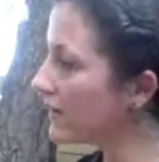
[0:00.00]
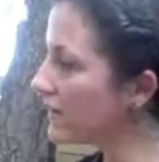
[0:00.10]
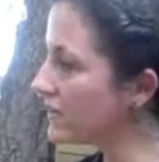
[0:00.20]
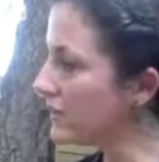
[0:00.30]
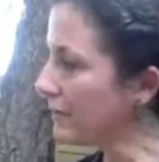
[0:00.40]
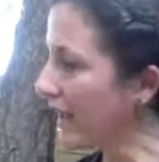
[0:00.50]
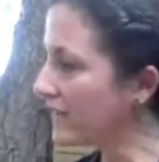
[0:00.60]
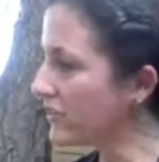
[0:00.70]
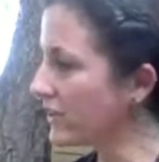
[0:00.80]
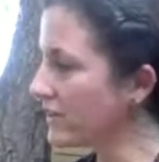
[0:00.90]
Could you
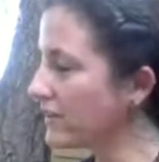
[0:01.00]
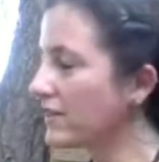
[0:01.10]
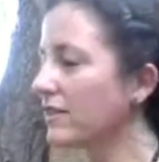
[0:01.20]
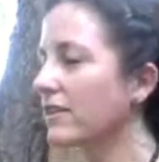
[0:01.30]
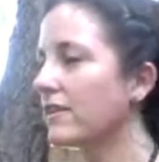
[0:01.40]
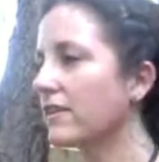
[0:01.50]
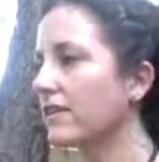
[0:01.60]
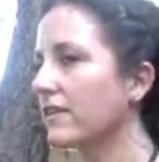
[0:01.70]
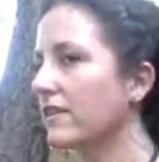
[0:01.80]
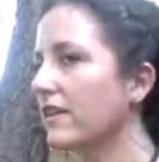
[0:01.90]
imagine?
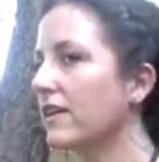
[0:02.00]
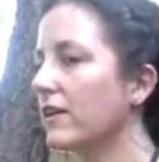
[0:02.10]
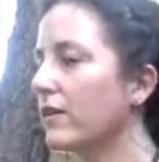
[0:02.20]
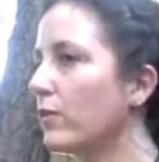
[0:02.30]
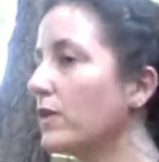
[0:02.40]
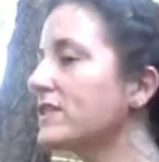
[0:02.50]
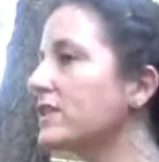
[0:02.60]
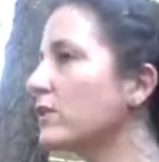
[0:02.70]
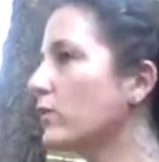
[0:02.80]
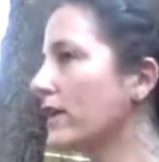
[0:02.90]

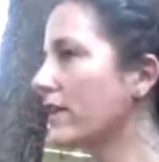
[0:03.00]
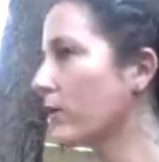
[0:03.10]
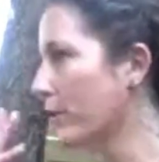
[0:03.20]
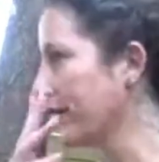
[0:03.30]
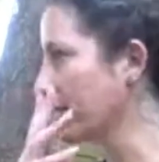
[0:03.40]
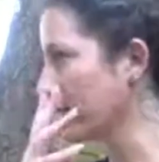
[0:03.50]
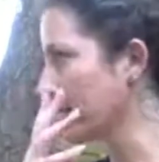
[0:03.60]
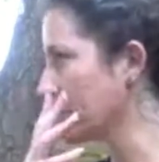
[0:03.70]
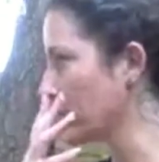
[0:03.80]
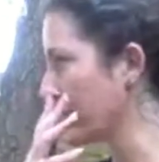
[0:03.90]
What's the one of the
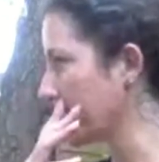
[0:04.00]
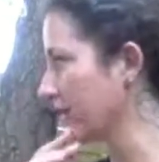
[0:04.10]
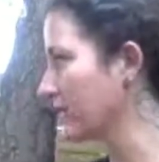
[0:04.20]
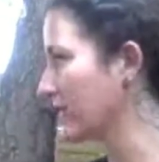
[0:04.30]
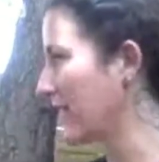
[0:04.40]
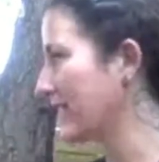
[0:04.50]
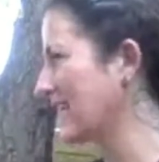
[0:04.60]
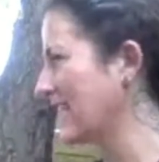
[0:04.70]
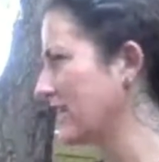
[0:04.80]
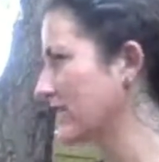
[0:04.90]
weirder superheroes that
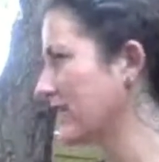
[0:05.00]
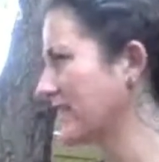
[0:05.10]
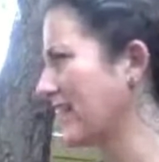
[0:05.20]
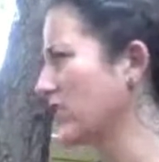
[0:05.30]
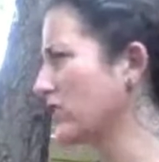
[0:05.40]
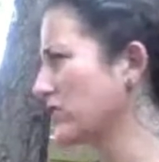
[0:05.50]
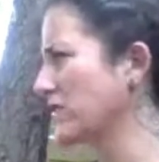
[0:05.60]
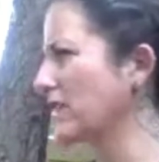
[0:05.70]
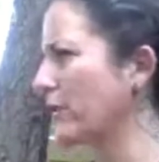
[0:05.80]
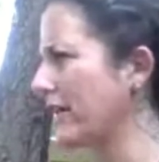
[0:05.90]
had like they looked
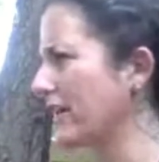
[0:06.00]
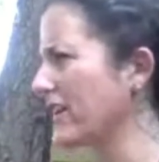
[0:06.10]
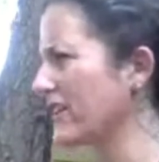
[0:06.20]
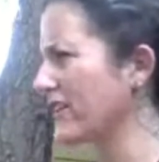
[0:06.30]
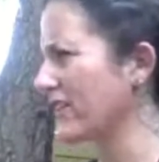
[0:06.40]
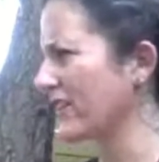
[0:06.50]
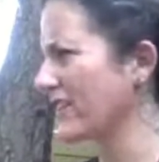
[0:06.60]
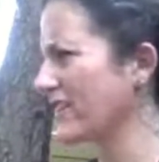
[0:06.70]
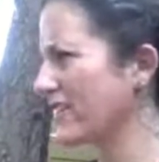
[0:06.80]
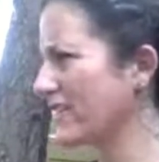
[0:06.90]
really weird, or